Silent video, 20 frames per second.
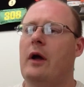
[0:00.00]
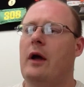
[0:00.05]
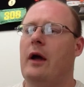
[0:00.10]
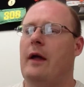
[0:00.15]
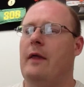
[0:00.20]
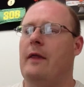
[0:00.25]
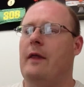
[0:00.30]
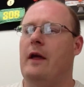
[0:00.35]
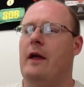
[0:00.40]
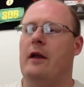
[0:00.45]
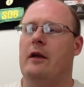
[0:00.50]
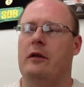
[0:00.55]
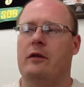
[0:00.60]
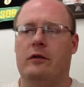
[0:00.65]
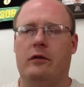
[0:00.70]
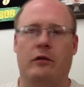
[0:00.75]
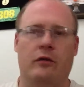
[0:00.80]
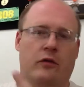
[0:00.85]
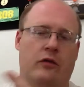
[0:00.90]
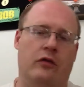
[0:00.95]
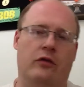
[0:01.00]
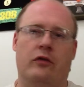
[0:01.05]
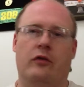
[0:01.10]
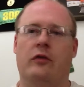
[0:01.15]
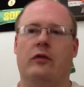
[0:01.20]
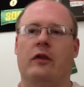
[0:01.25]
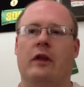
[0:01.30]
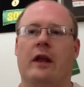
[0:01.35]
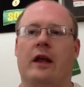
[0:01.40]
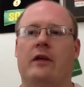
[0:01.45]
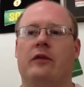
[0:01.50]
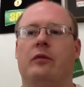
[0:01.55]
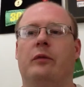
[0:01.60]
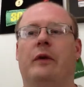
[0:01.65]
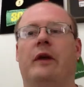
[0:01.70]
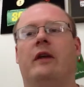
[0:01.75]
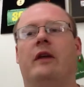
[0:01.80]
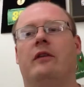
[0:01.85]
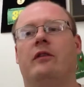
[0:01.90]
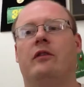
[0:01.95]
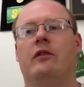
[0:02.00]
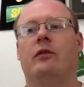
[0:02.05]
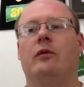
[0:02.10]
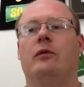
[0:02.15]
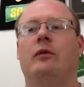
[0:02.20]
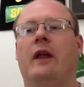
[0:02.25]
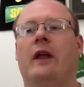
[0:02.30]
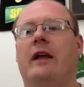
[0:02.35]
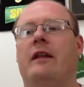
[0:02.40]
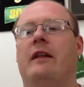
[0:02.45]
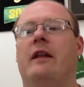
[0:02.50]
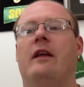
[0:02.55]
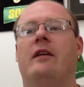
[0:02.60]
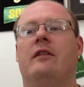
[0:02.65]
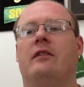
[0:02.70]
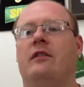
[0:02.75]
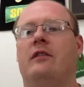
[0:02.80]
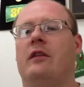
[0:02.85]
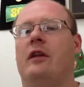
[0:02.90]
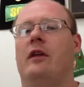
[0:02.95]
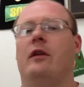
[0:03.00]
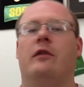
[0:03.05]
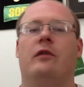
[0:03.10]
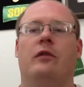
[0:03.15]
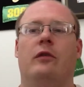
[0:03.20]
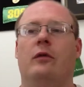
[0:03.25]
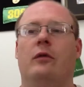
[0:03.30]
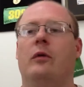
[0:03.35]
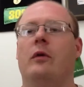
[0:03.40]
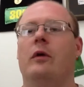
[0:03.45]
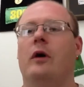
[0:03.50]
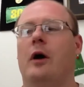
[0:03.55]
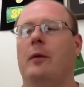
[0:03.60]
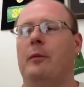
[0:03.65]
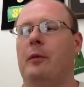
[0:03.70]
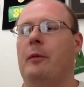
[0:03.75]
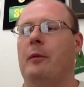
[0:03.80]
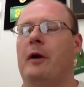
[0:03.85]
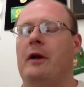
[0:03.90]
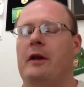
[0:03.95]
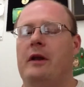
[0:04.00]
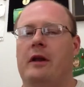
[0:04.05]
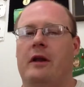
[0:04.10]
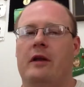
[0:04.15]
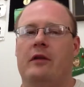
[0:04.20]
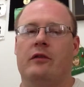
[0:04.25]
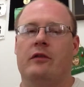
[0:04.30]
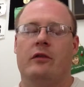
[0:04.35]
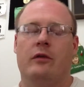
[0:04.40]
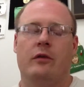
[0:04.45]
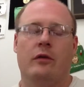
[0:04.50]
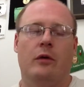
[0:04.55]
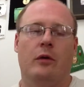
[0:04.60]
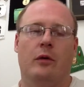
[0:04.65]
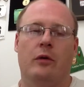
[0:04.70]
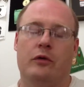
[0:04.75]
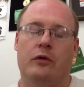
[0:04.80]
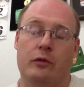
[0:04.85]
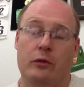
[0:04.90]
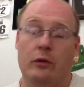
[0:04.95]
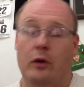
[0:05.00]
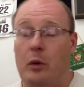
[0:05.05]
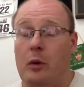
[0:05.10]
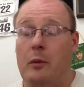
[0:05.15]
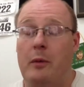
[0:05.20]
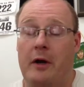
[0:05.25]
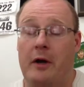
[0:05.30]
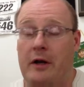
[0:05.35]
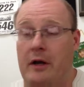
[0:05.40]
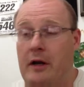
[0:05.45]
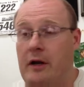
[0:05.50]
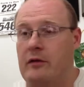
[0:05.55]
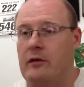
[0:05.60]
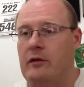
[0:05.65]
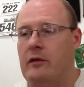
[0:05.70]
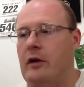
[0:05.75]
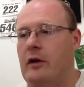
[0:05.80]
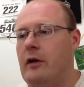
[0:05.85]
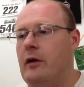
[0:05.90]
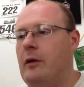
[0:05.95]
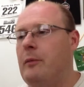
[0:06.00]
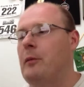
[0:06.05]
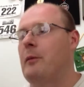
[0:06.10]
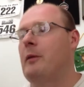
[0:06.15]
And then just the next week it's two leg days instead of two upper body days or two lower body days instead of upper